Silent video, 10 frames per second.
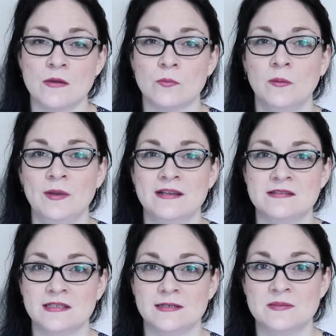What we
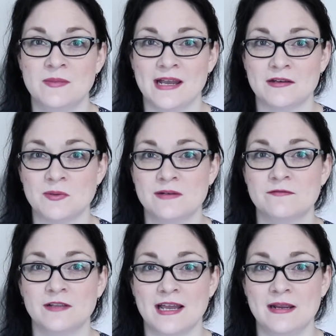consider to be our twin
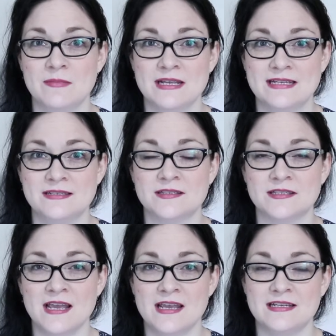flame
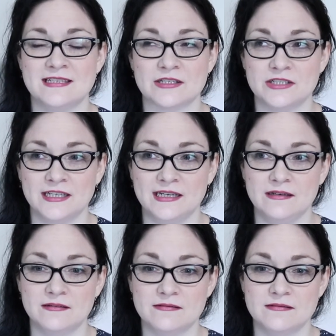is actually,